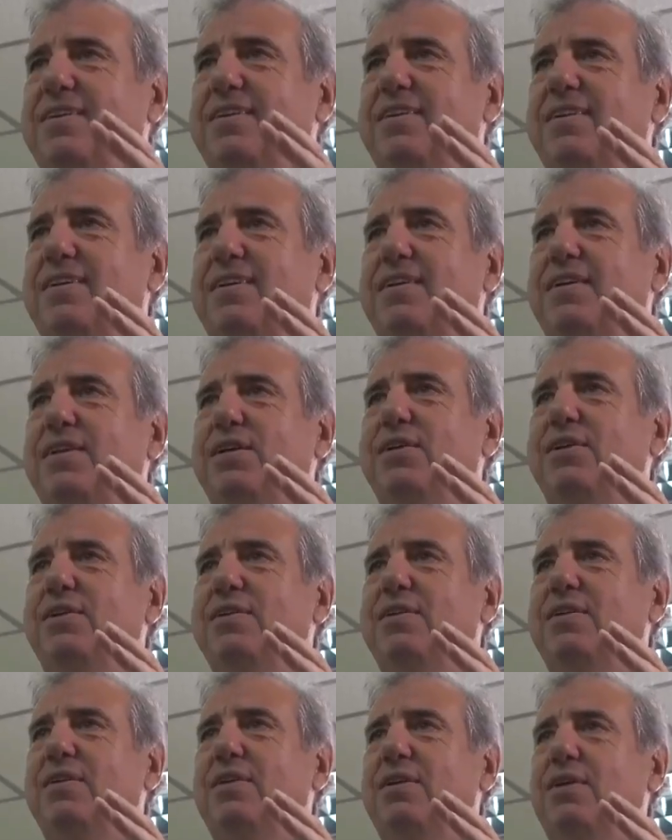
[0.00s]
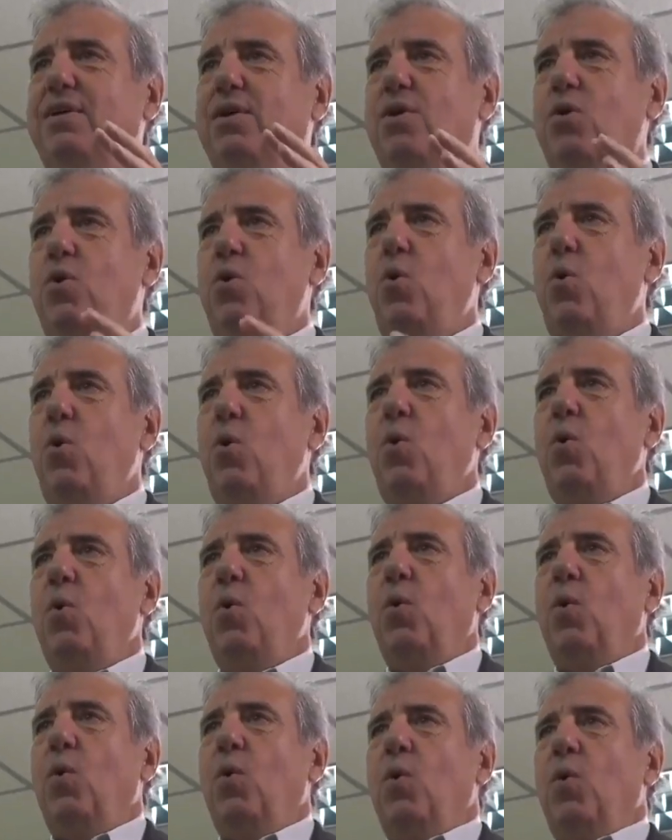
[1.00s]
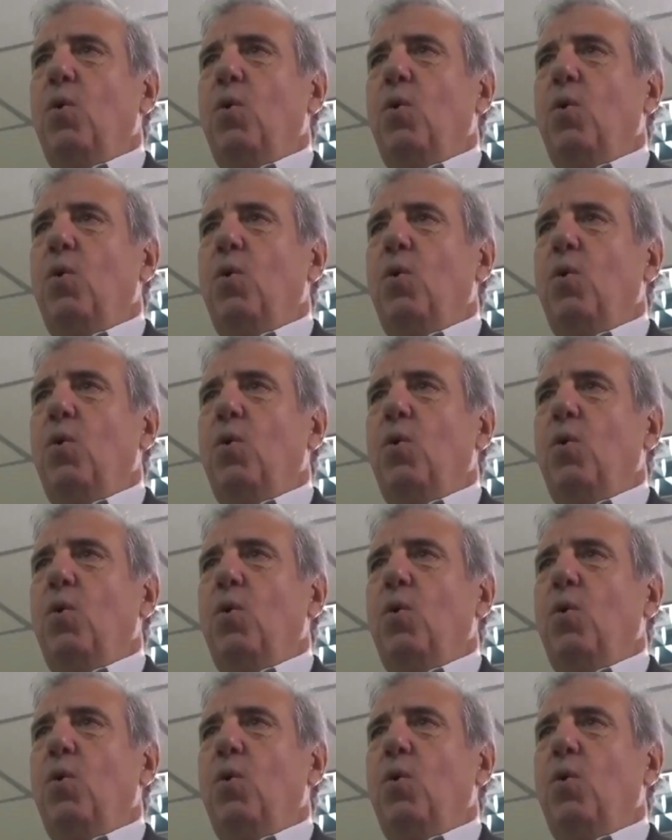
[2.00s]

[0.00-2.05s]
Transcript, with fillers: even in difficult situations.